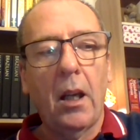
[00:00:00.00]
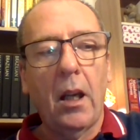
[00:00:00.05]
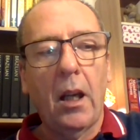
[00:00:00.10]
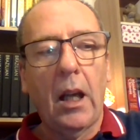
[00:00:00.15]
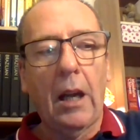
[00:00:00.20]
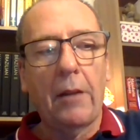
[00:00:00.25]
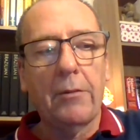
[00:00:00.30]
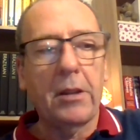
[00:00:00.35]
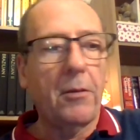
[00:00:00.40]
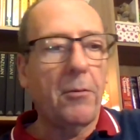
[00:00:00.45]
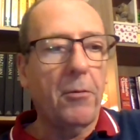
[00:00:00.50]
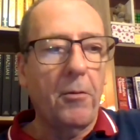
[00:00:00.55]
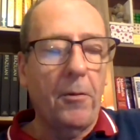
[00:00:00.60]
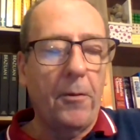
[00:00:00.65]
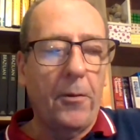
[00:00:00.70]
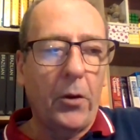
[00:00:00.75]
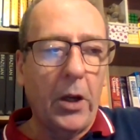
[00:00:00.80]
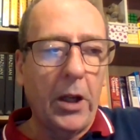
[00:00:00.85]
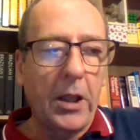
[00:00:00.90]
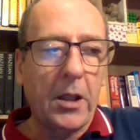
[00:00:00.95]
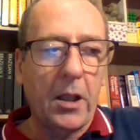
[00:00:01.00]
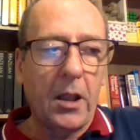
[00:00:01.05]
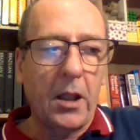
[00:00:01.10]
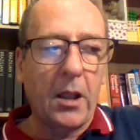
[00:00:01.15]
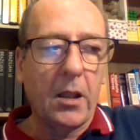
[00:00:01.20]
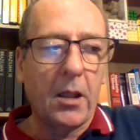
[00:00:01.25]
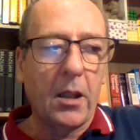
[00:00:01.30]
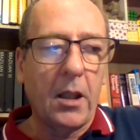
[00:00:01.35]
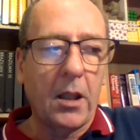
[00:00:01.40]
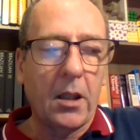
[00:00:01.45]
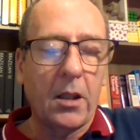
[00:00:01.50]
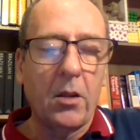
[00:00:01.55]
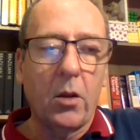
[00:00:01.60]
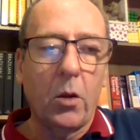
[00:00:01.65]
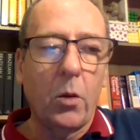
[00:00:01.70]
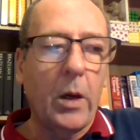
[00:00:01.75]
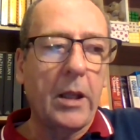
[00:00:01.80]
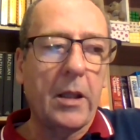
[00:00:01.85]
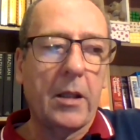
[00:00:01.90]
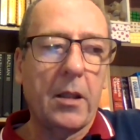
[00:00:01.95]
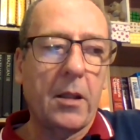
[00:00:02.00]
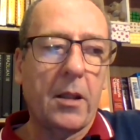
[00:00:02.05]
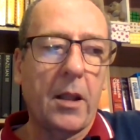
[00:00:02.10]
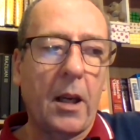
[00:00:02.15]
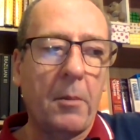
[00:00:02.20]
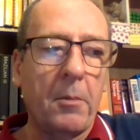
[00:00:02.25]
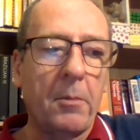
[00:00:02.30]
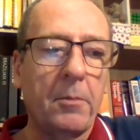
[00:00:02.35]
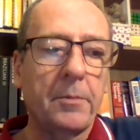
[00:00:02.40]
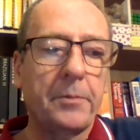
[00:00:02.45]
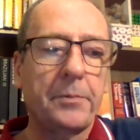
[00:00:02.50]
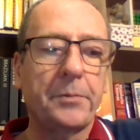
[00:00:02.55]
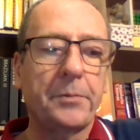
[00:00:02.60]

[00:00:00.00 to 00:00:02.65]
have different voices, and it's not always the same.